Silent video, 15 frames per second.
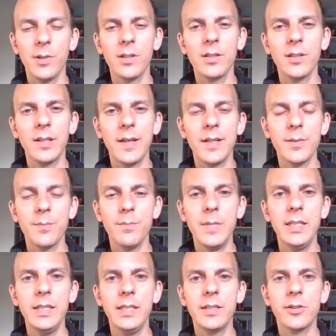A little like
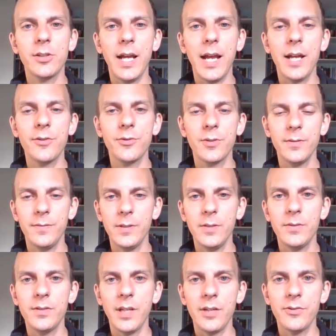mini crash
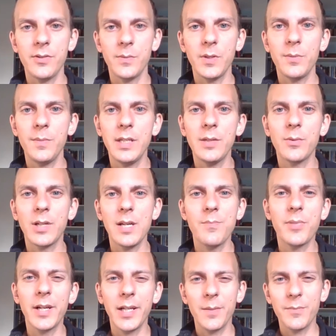review session with me where I
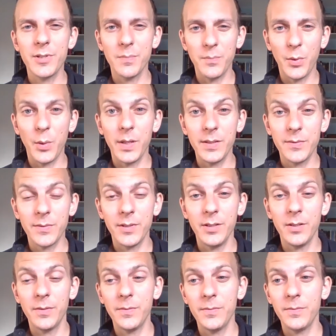bring up some points for
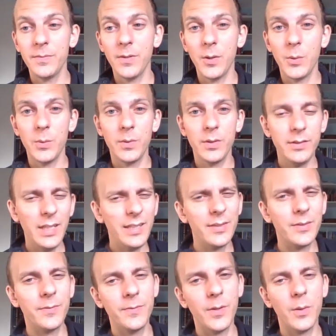you to fo not
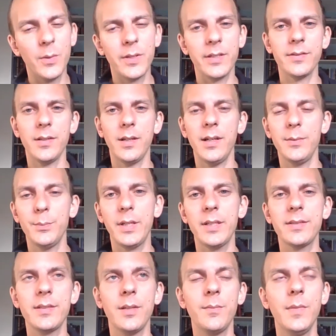to focus on,
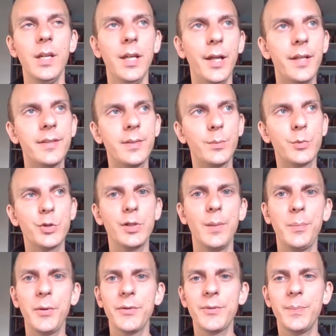but some some
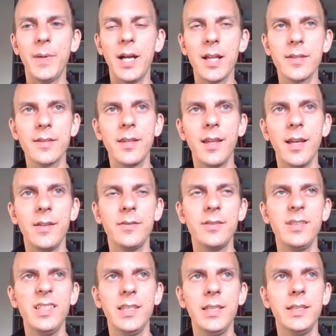trouble spots that I've
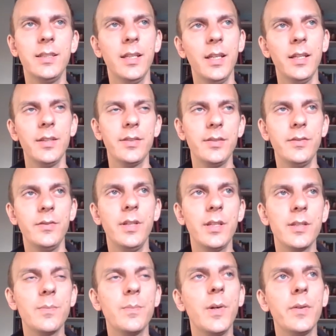seen
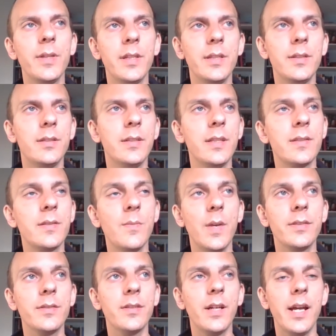students both in this
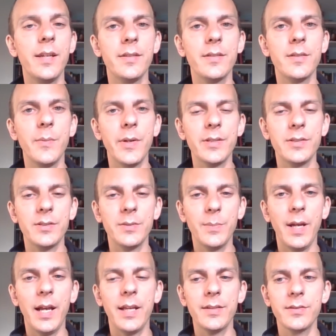semester and in semesters
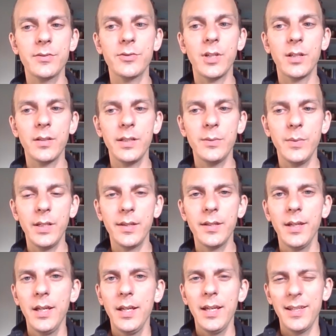past struggling with
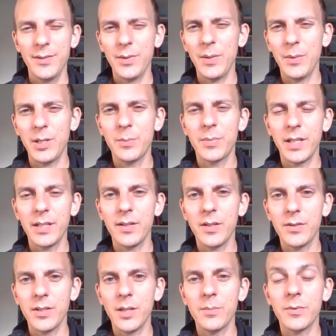and so I want to bring
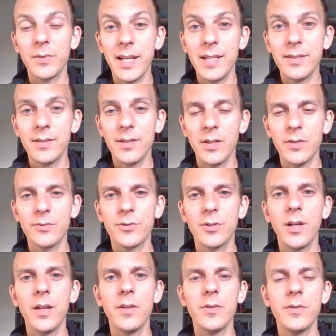those up, raise those,
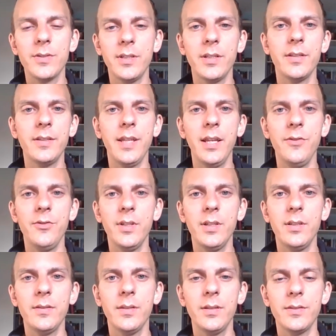draw those to your
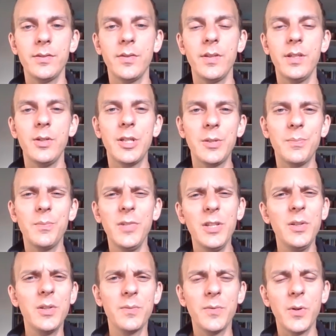attention so that you can,
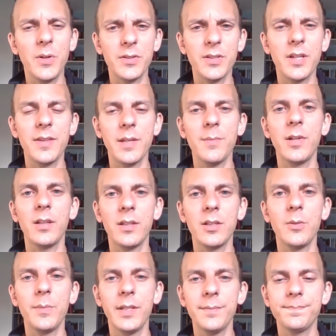you can focus on them a
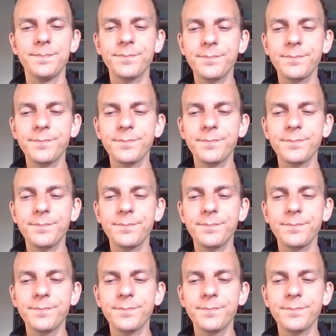little bit.